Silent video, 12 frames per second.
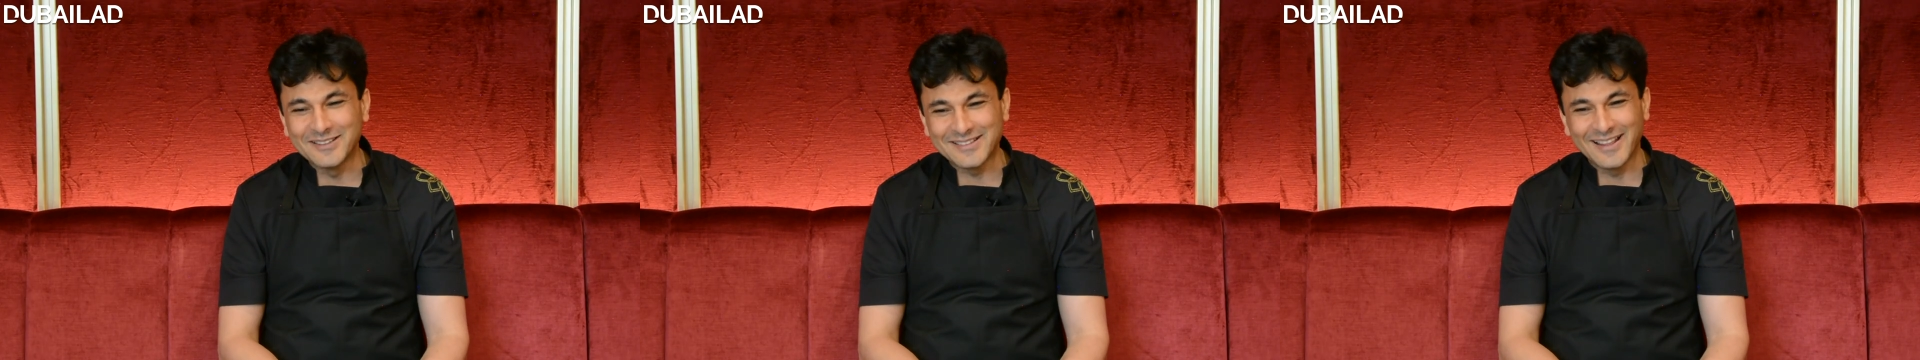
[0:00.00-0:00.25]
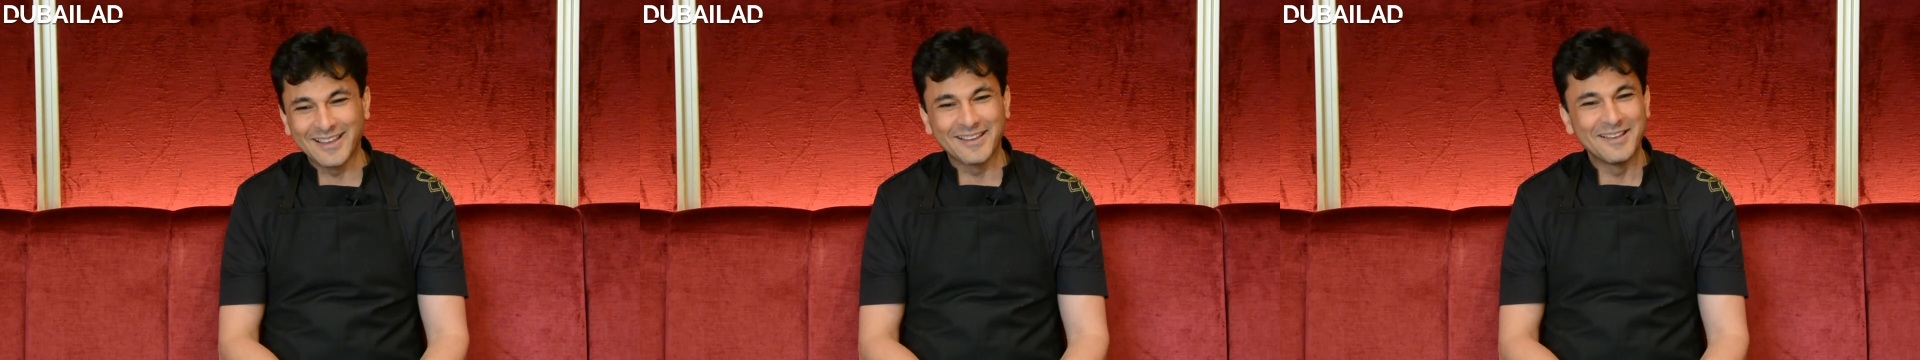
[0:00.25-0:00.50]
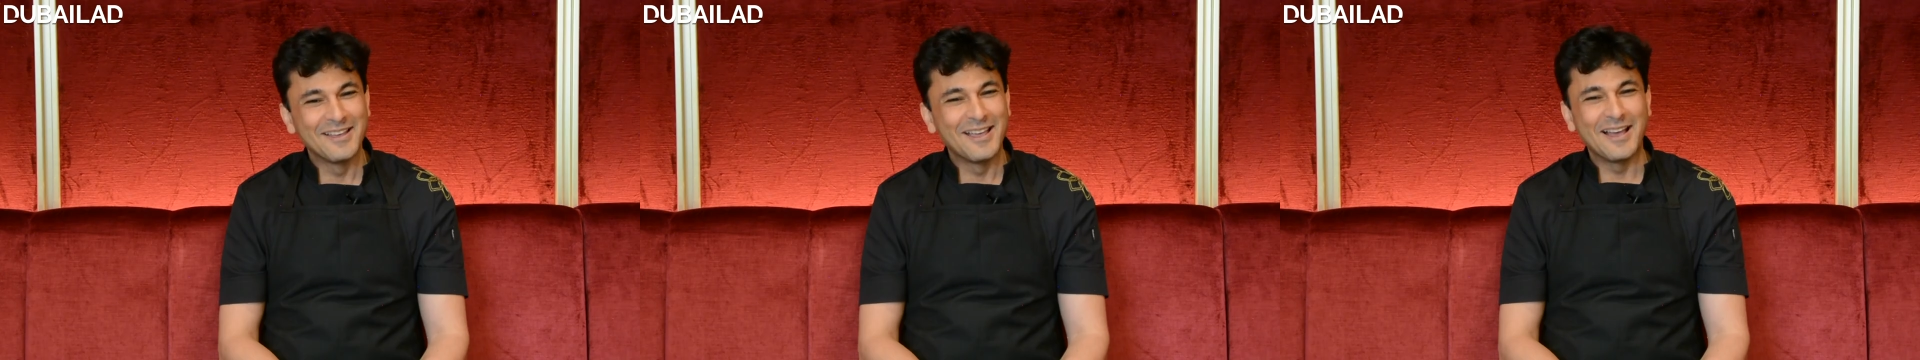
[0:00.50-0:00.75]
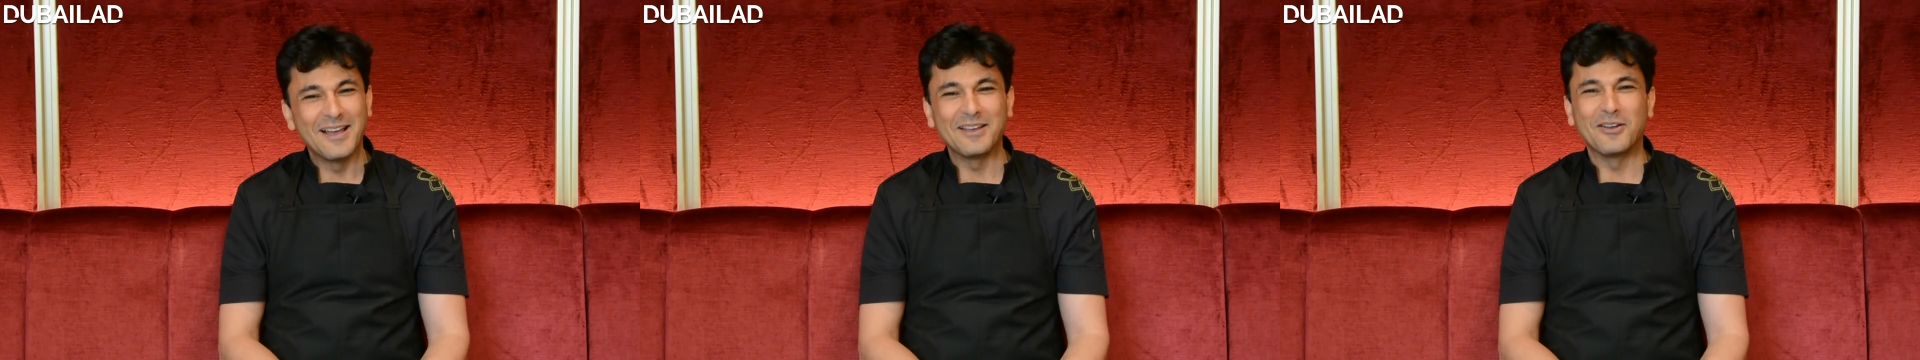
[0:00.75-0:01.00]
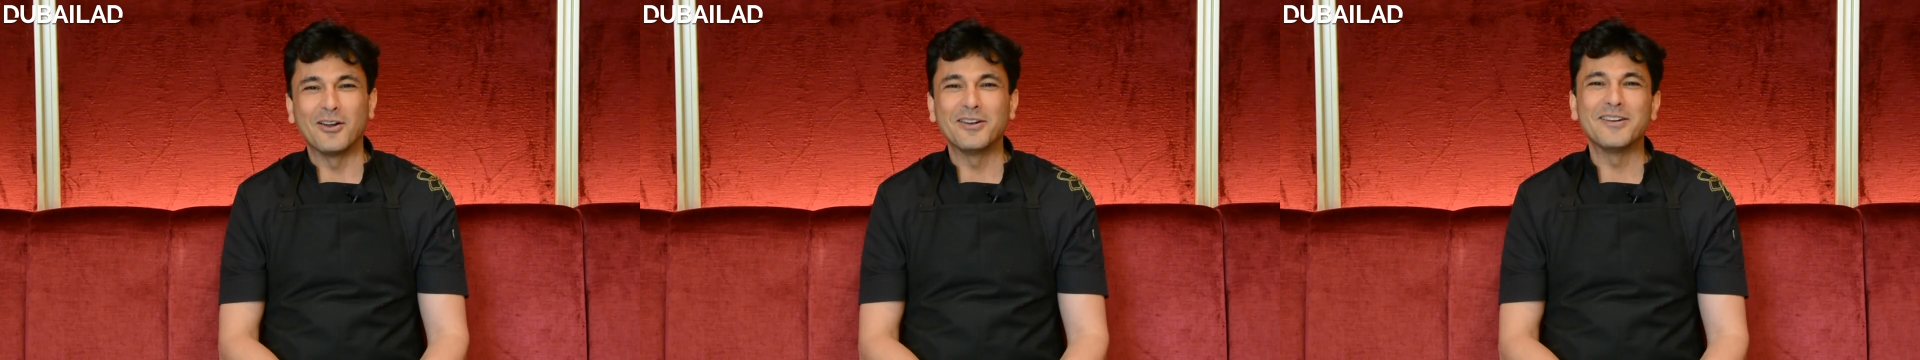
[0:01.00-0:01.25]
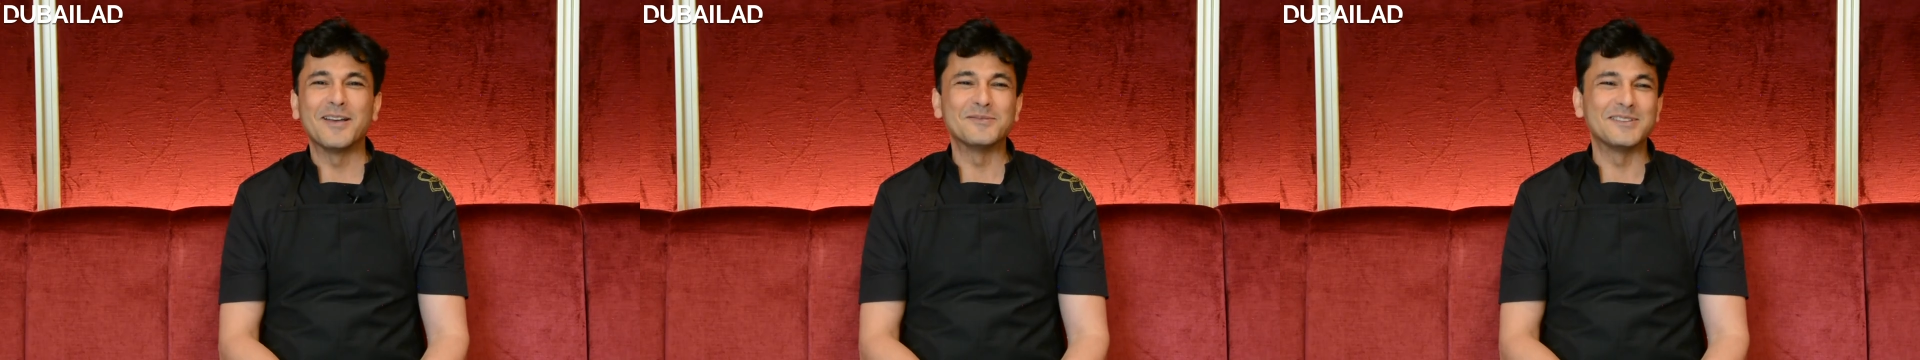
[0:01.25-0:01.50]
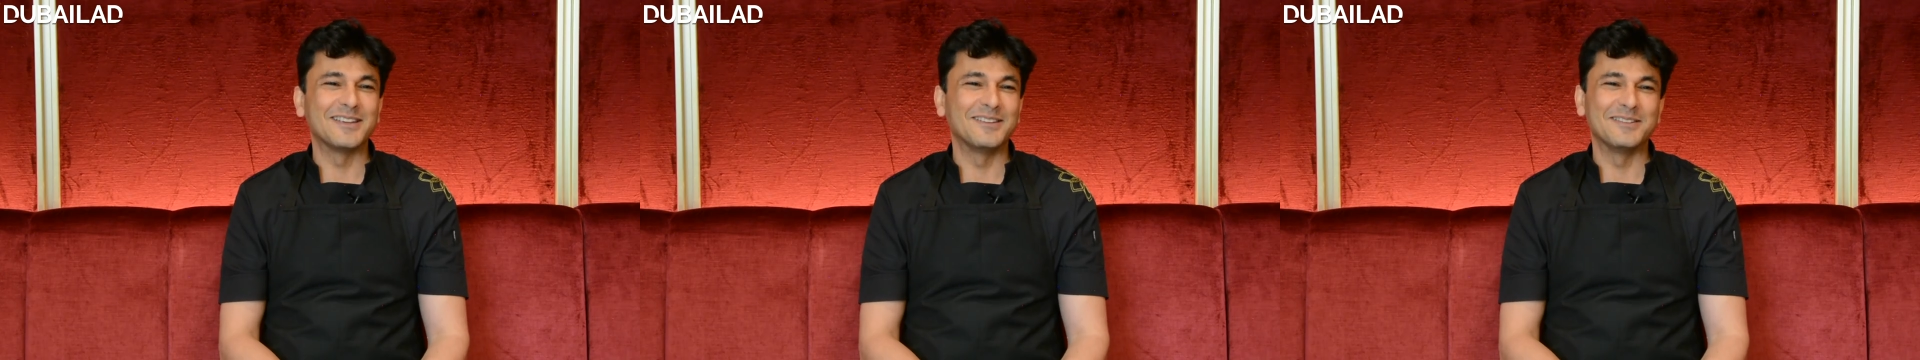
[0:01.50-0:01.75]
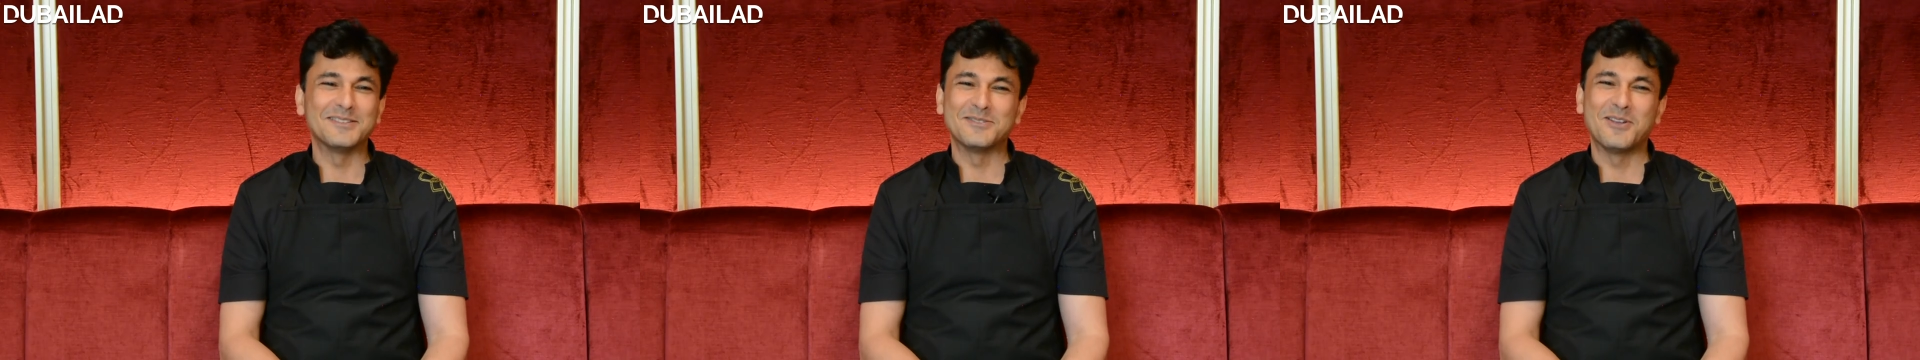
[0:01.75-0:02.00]
it's like Gordon Ramsay
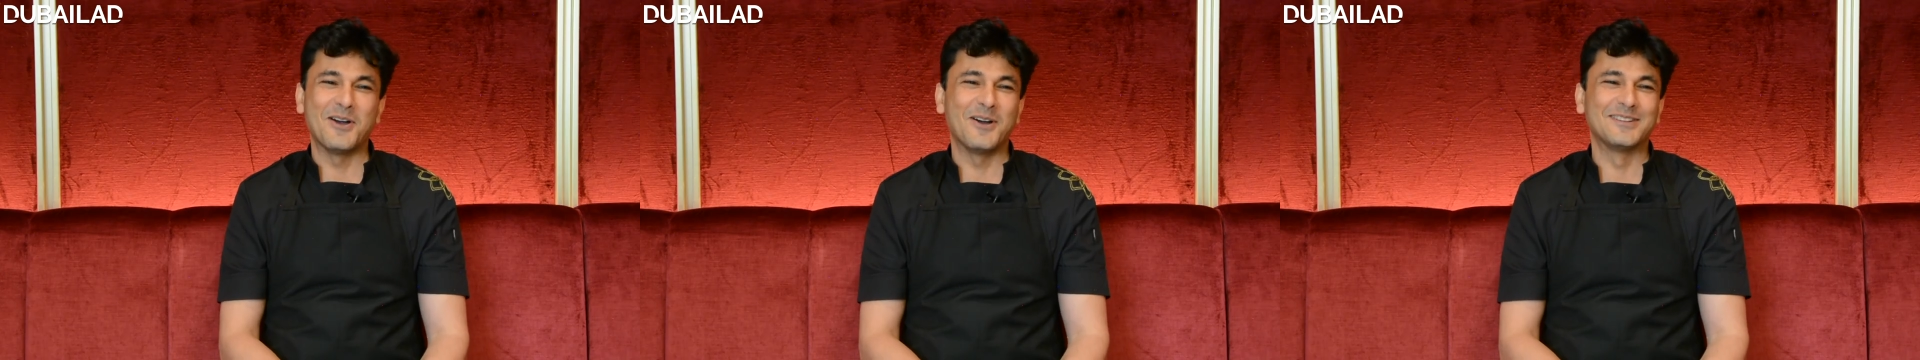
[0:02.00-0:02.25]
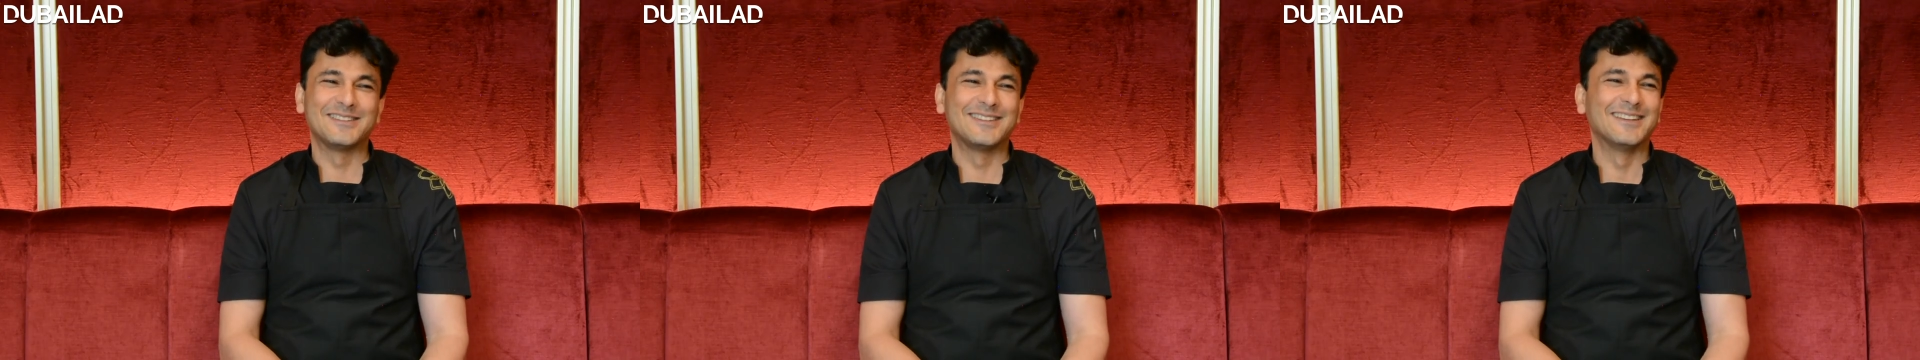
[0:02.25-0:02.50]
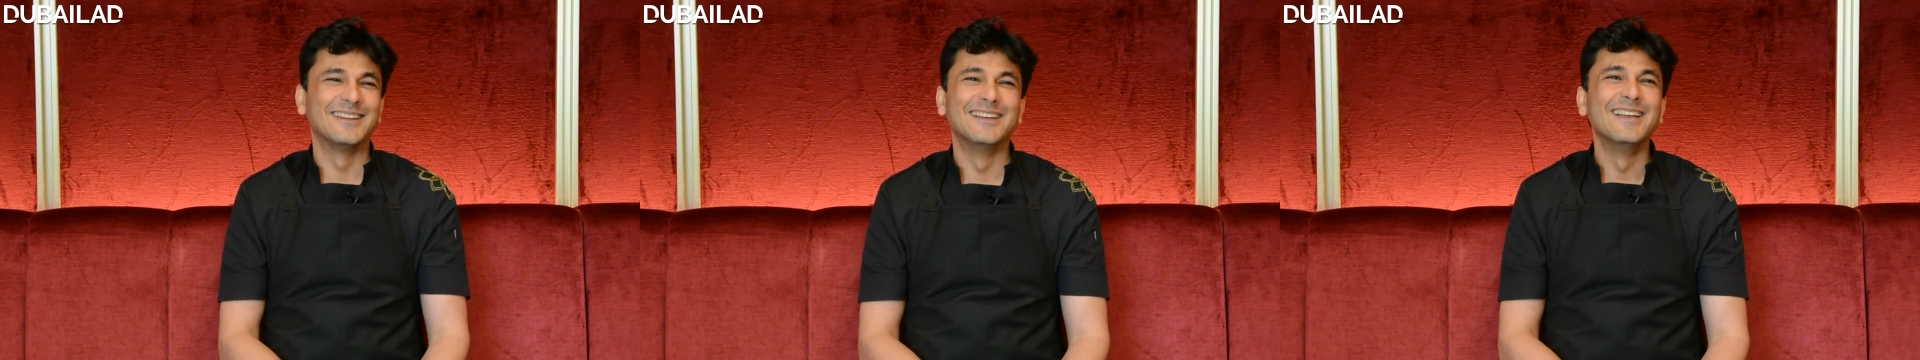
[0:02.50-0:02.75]
is not